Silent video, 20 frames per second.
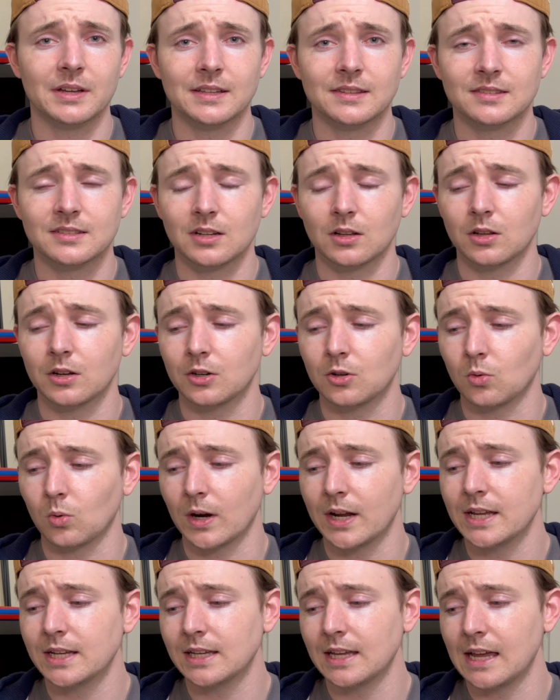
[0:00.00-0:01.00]
It's still a
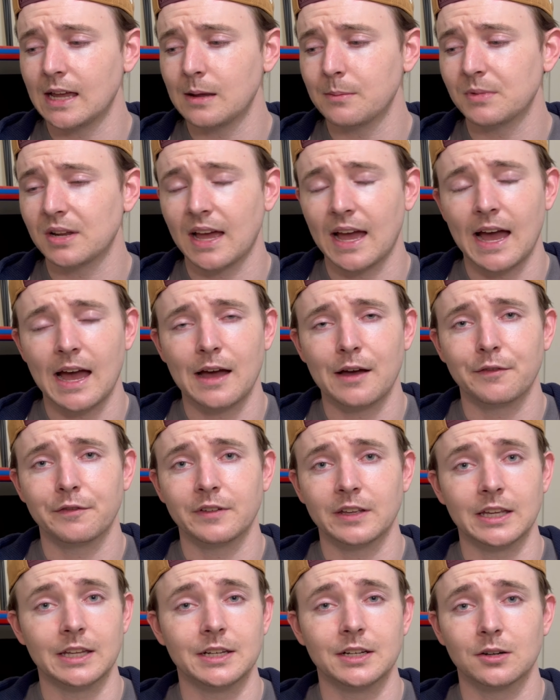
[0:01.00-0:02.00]
great game to have
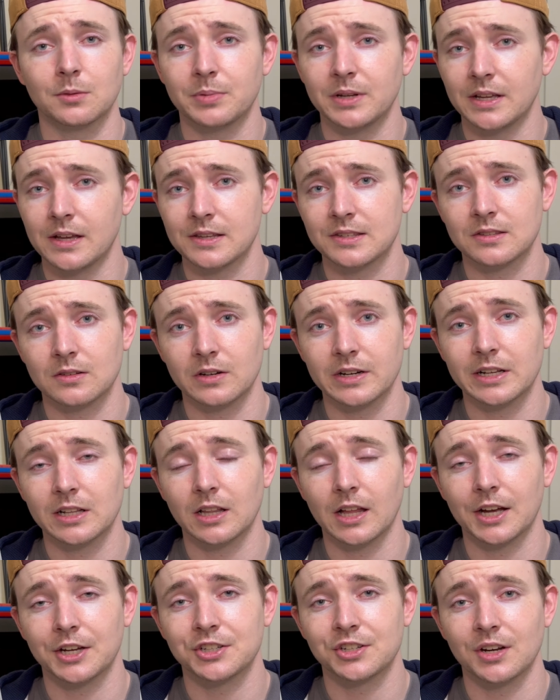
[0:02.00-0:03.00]
in your PS3
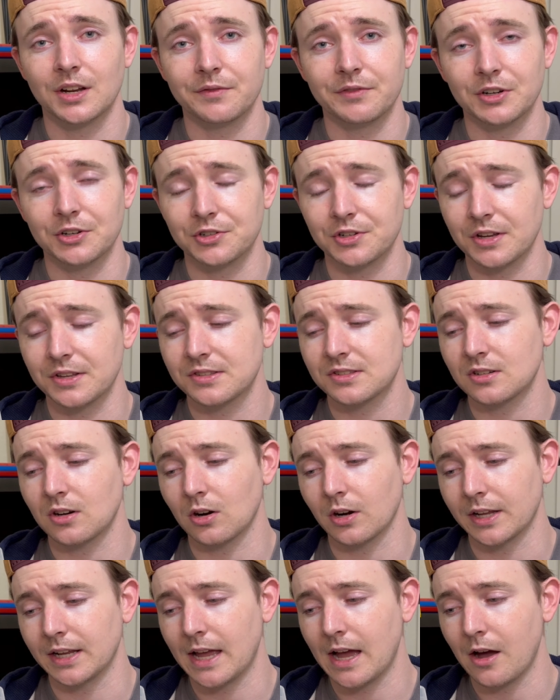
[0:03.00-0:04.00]
collection if you're just
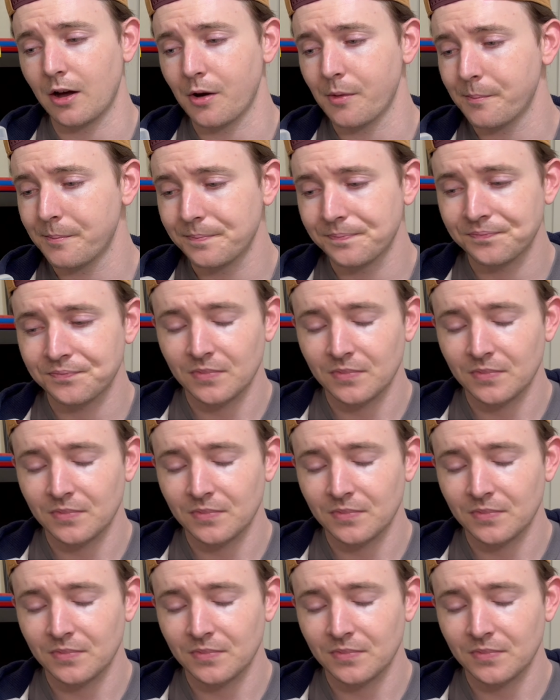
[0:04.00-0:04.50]
starting out.